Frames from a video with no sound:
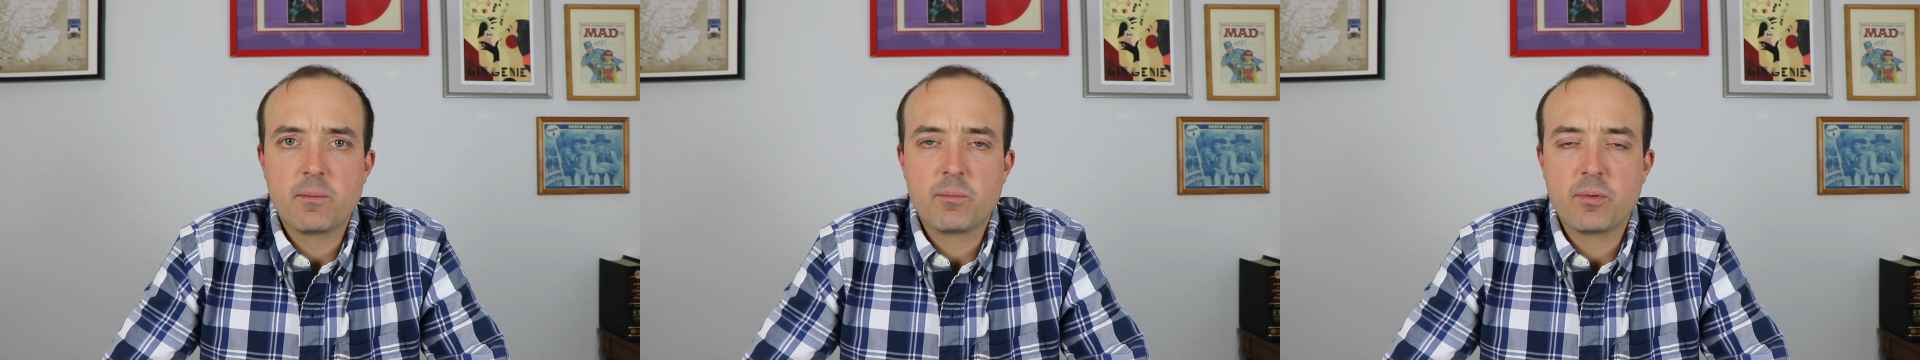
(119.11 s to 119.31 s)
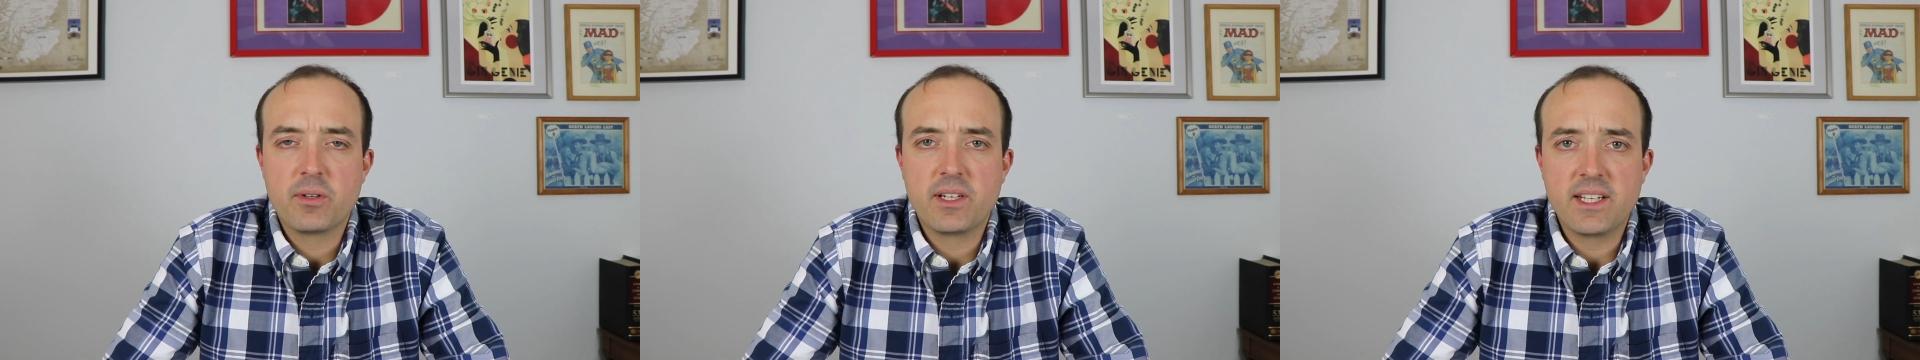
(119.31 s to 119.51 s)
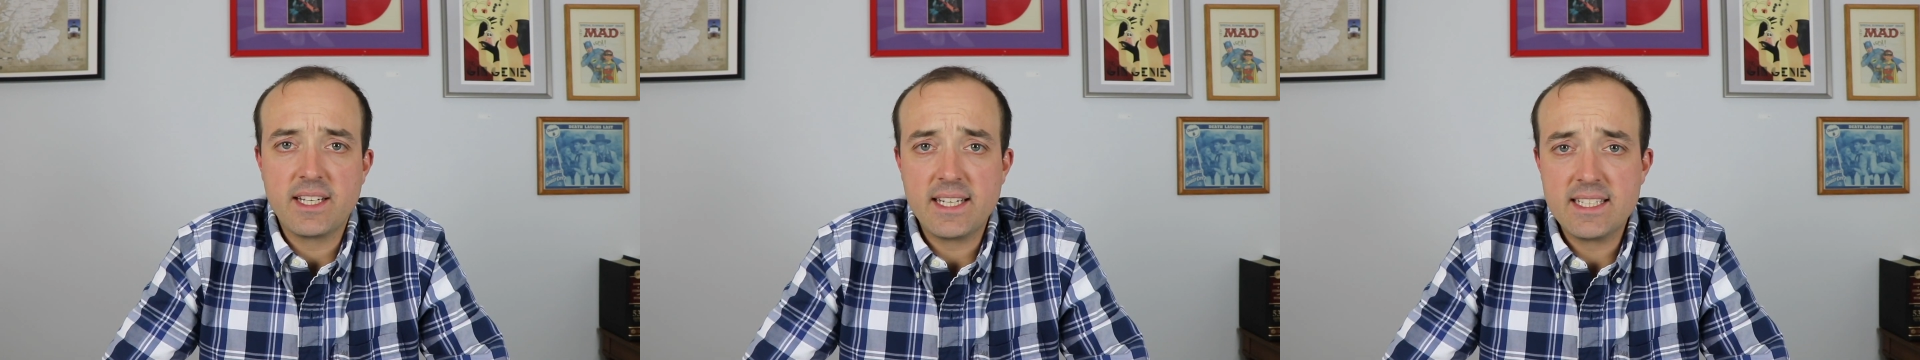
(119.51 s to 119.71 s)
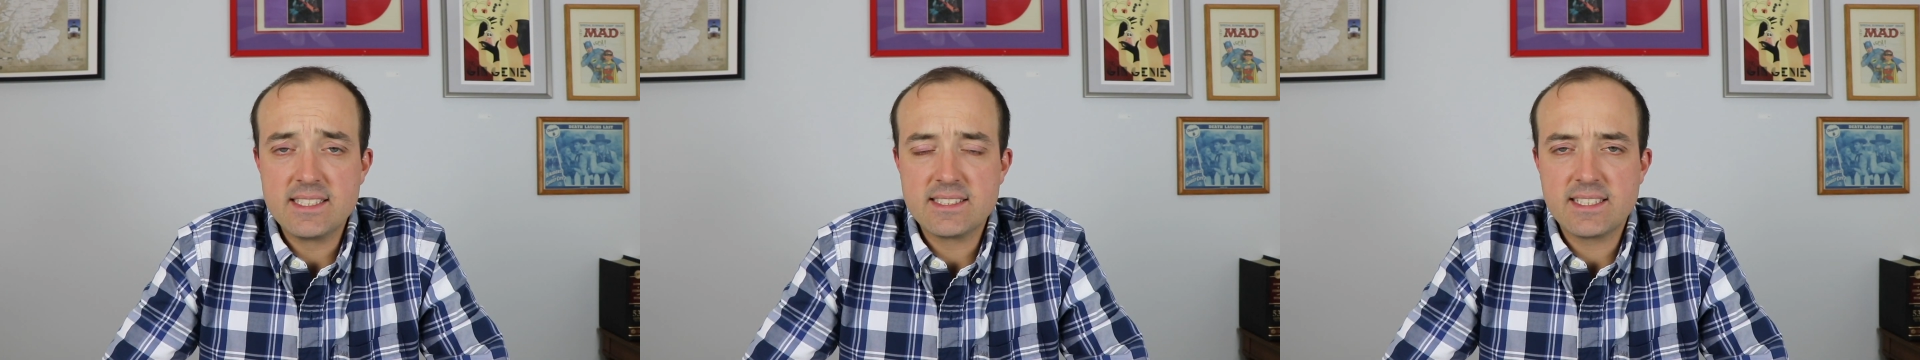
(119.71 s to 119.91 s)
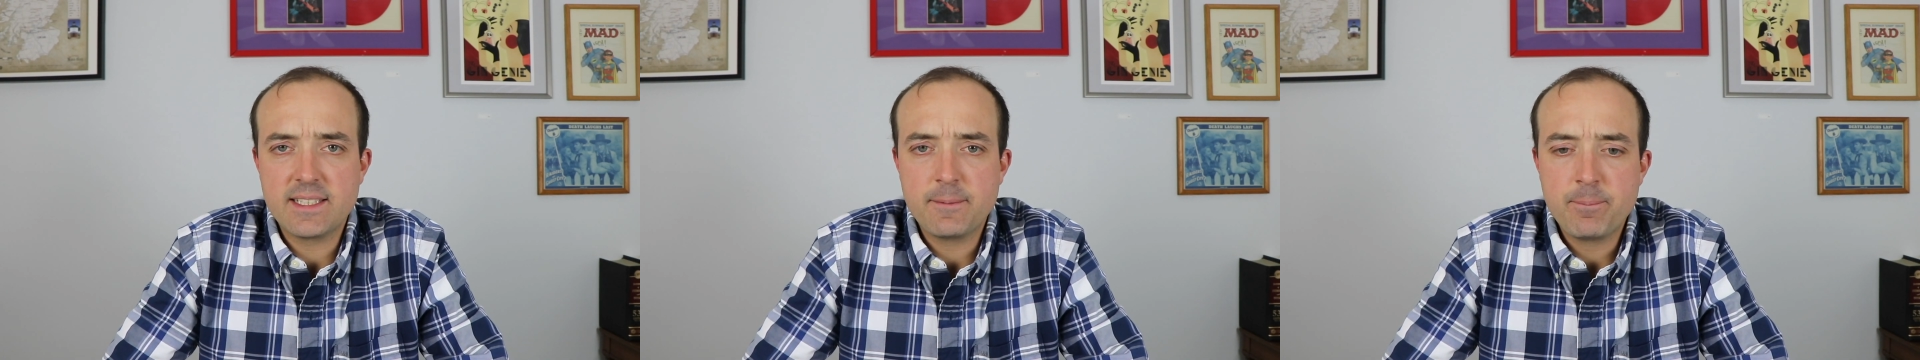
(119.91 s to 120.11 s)
pretty
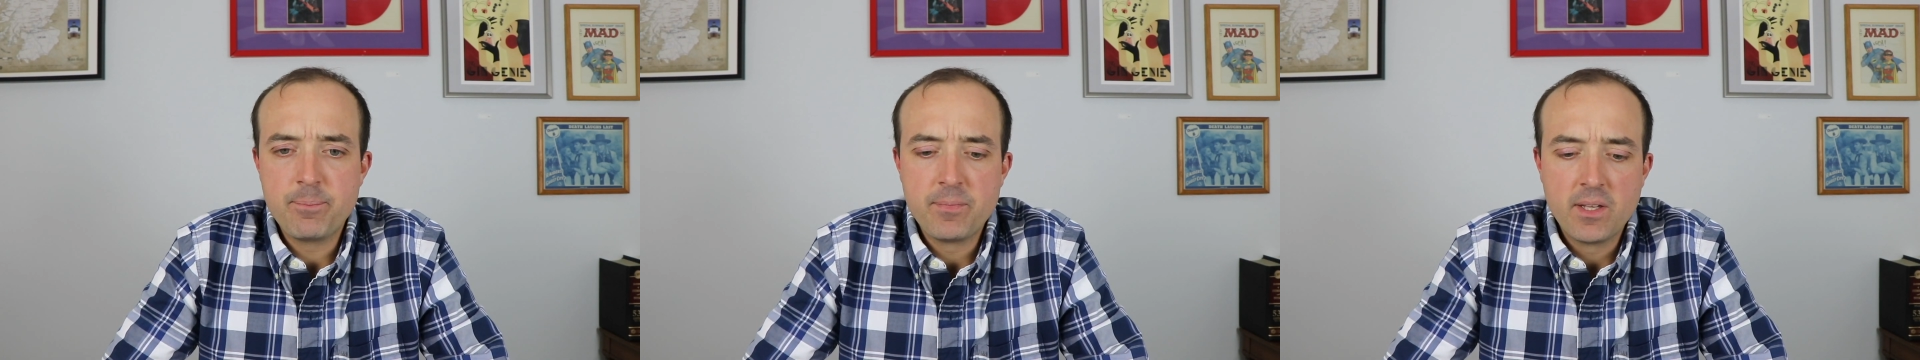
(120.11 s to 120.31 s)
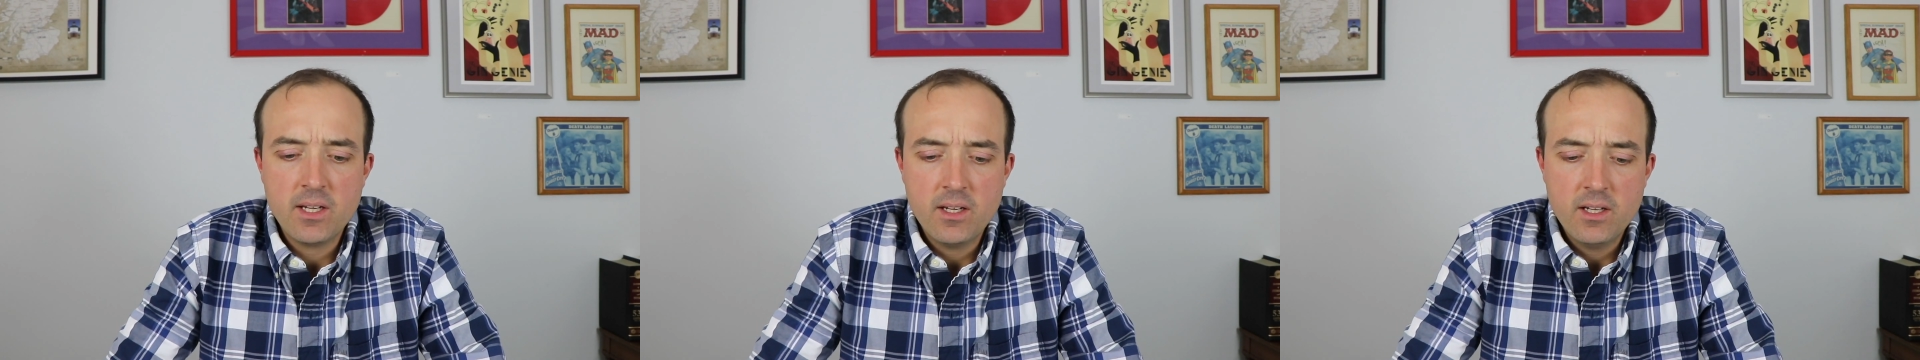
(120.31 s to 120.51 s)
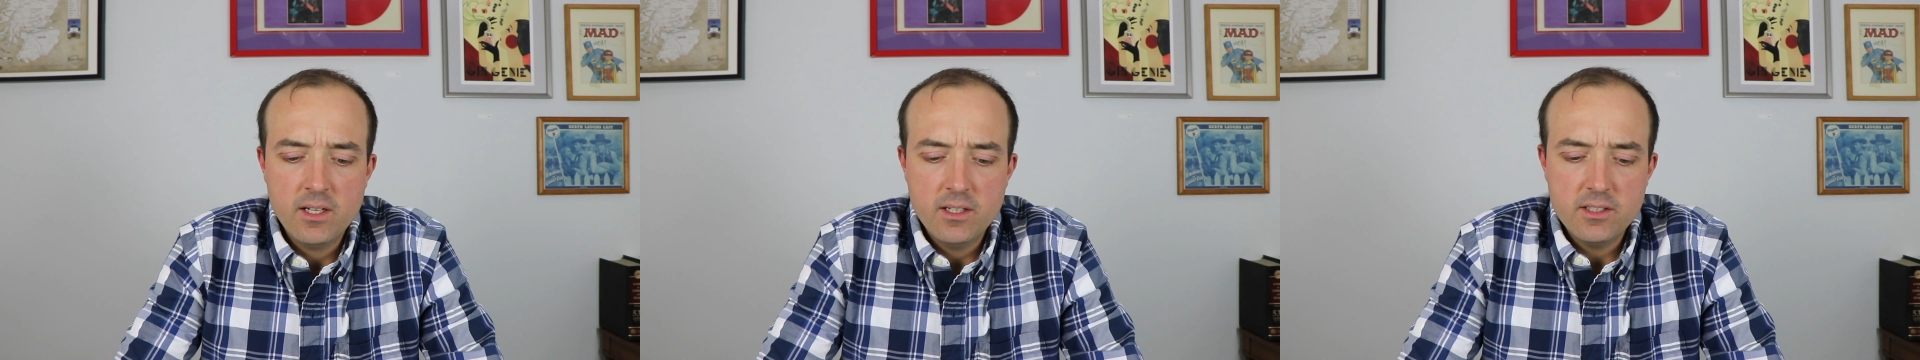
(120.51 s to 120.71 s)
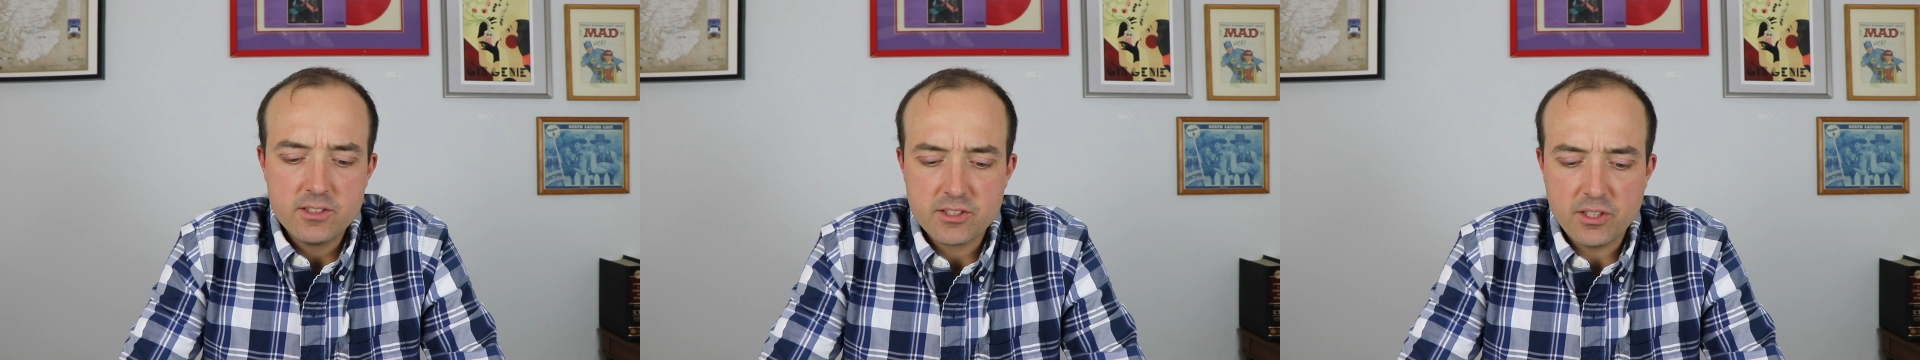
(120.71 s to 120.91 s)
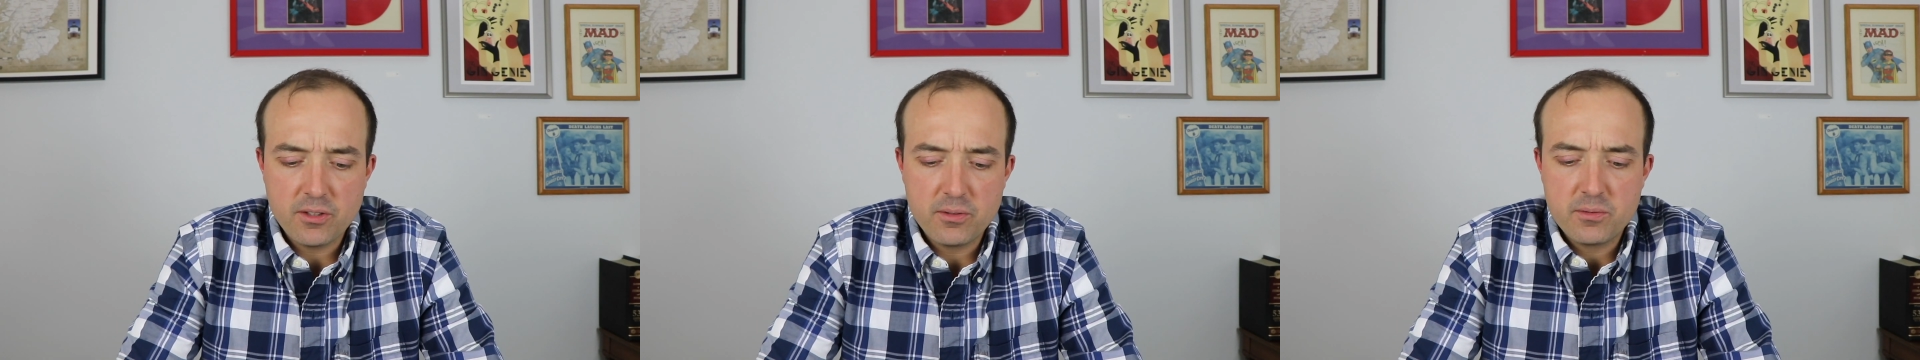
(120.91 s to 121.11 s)
easy.
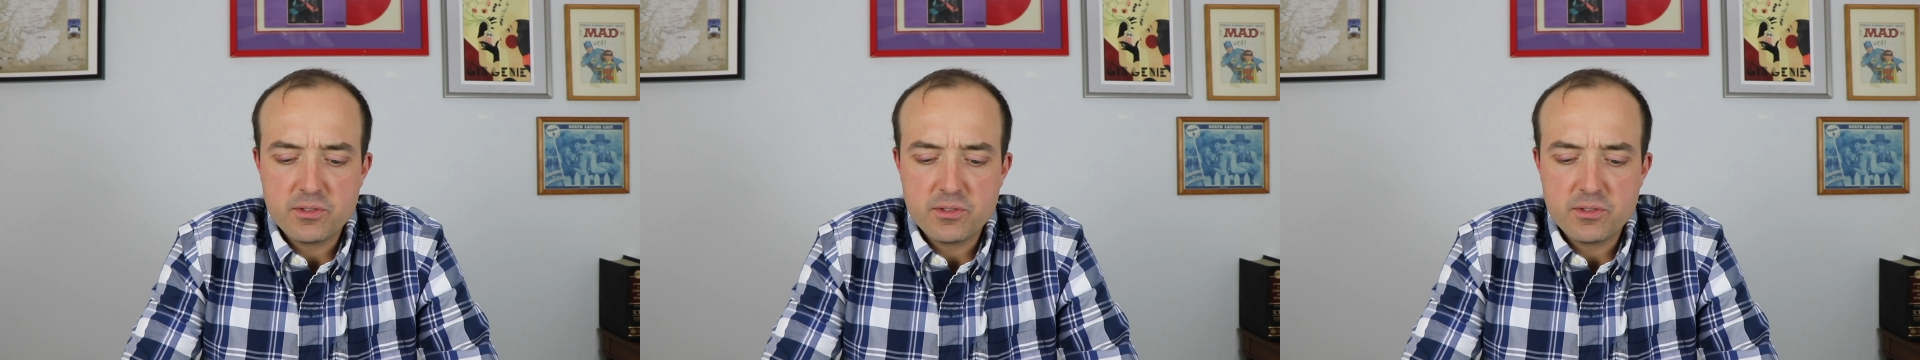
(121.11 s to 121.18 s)
So